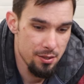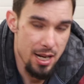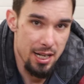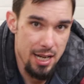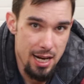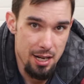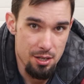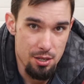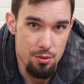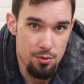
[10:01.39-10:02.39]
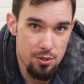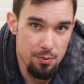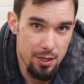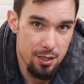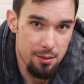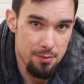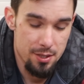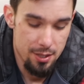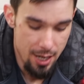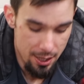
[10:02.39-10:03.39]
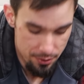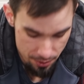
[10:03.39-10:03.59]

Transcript: dedicated use when it comes to that.